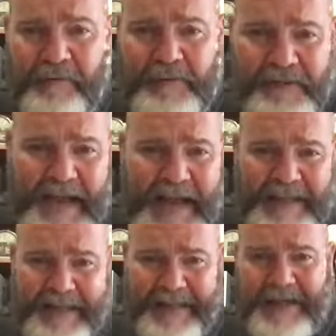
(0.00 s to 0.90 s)
forsake
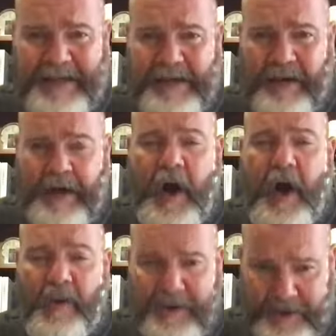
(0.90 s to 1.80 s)
the things that are
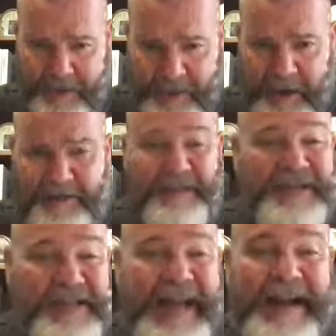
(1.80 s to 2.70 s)
calling to us,
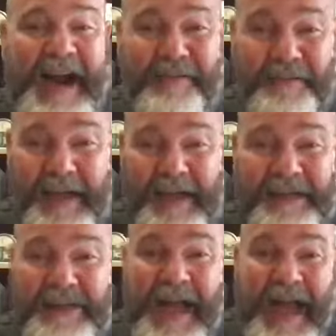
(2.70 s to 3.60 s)
forsake our flesh,